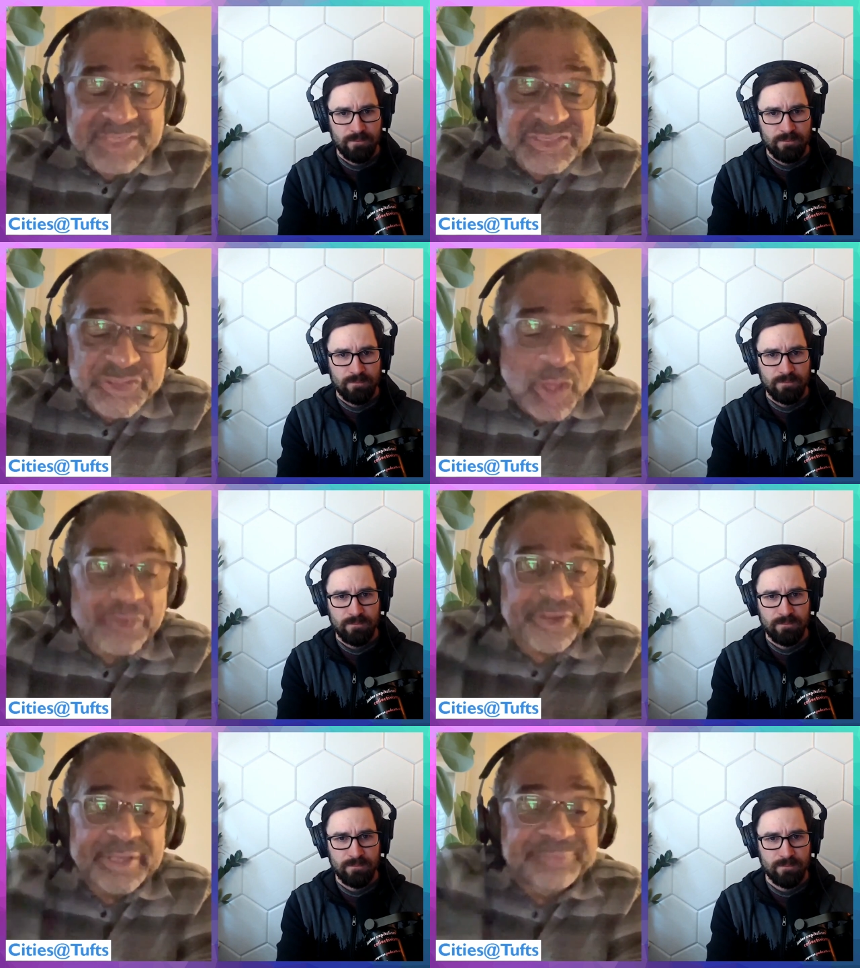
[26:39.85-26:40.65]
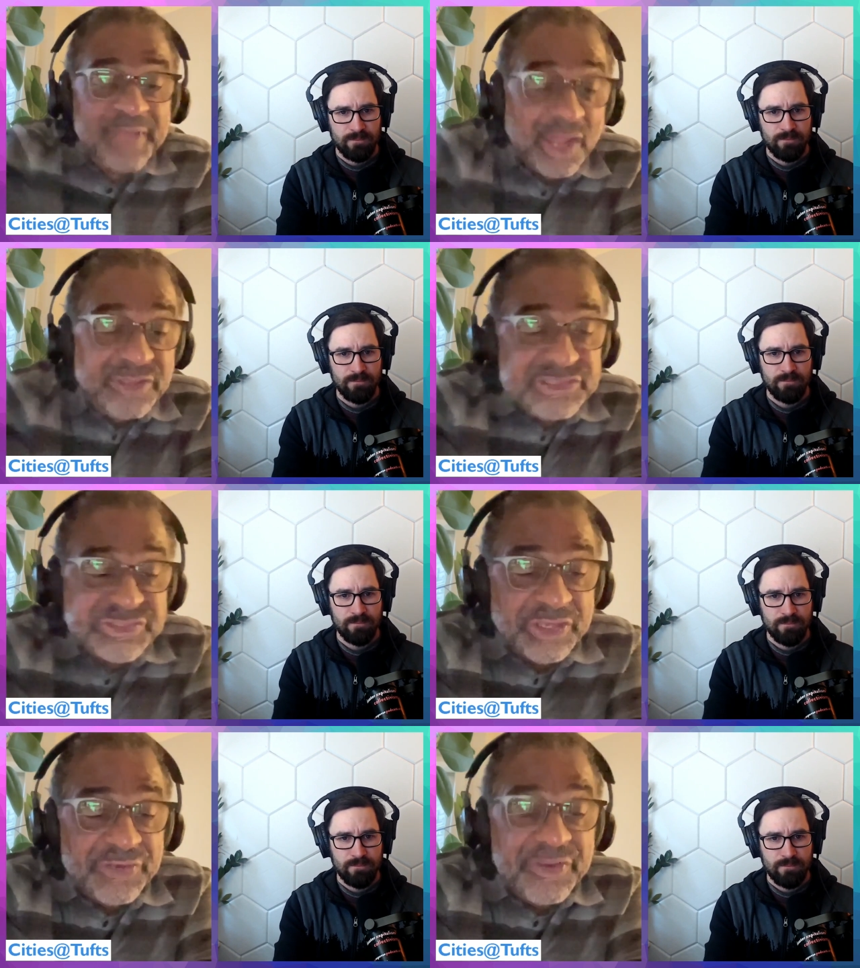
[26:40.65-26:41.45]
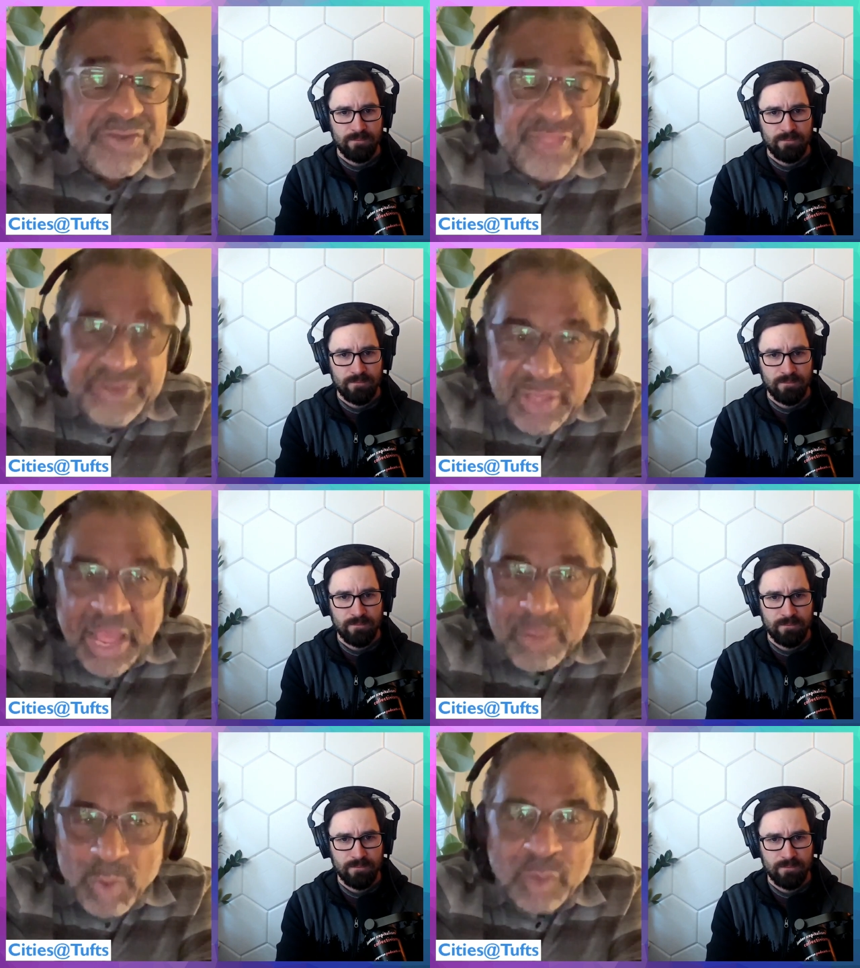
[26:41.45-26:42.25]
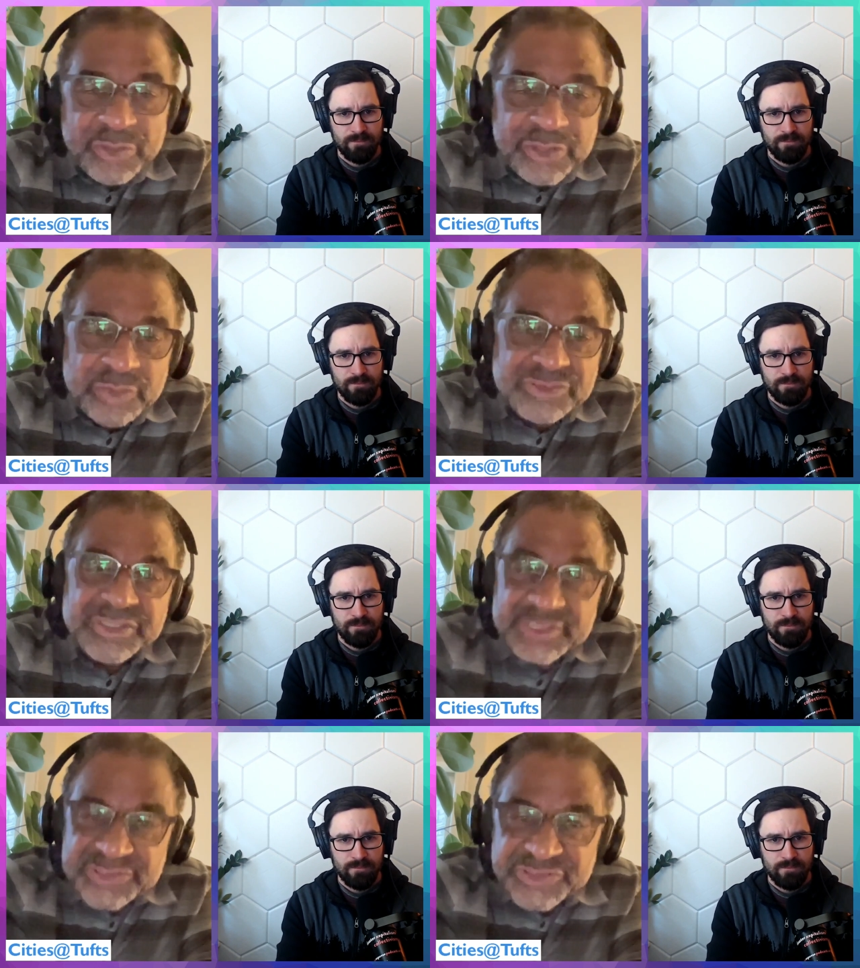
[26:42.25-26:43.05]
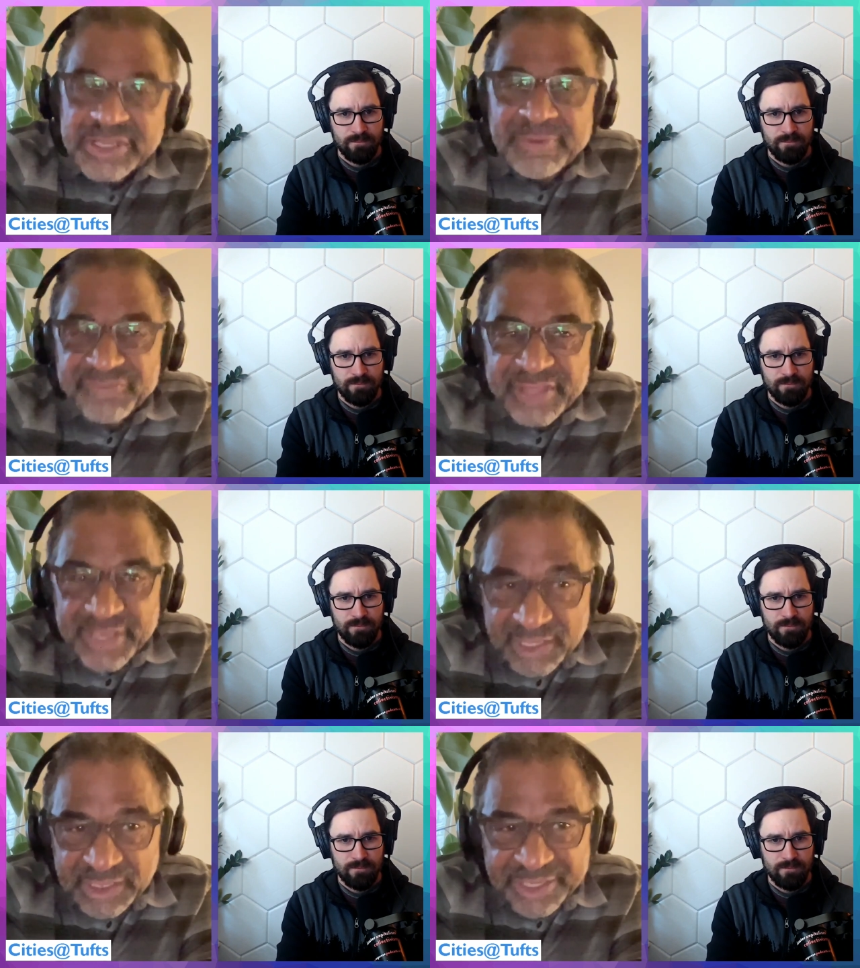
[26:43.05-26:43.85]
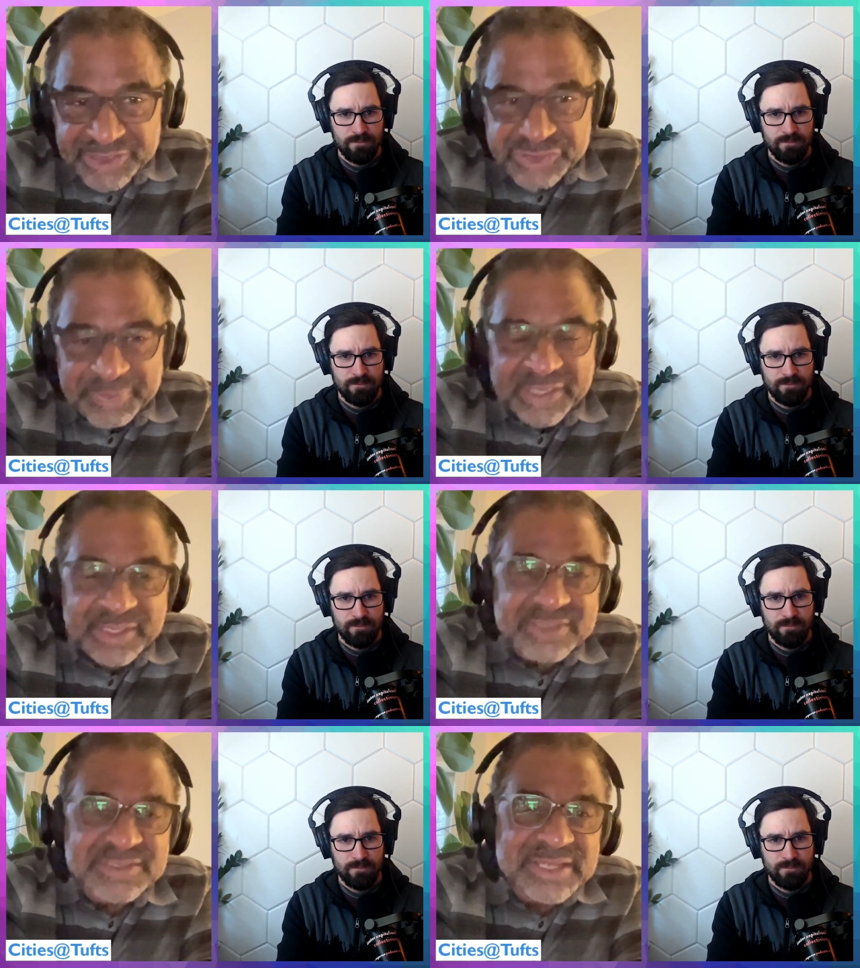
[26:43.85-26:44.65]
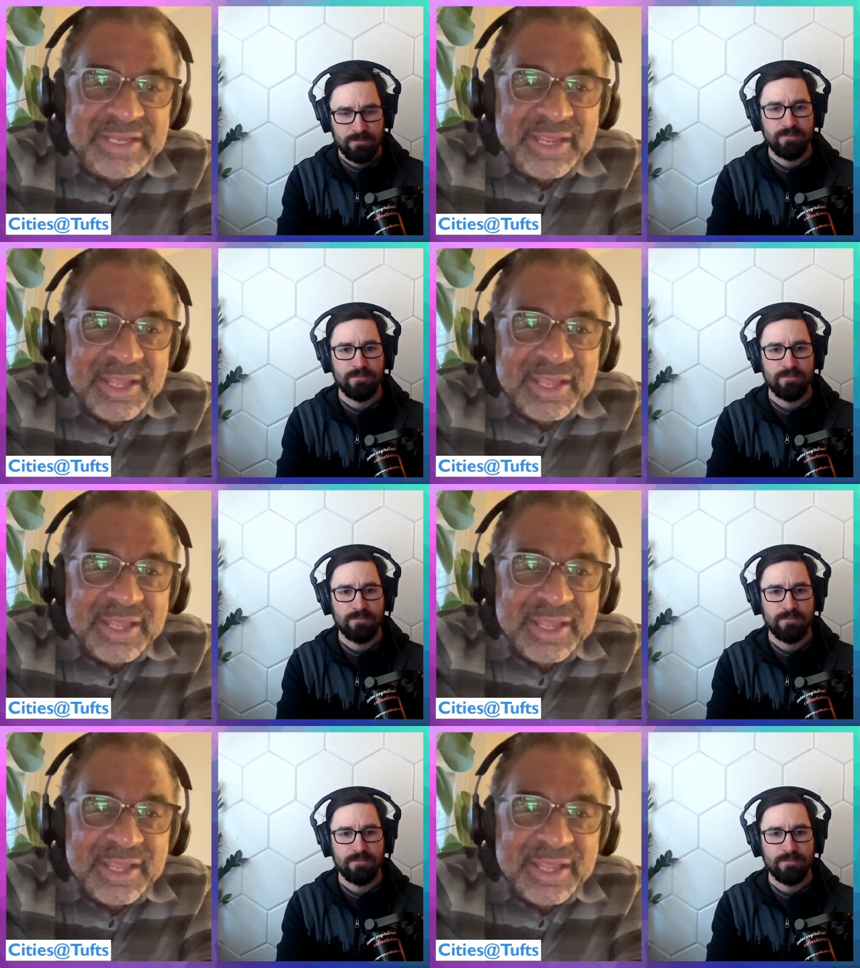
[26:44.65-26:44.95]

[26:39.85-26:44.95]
Speaker 1: it's not uncertain that I won't use some of the earlier speakers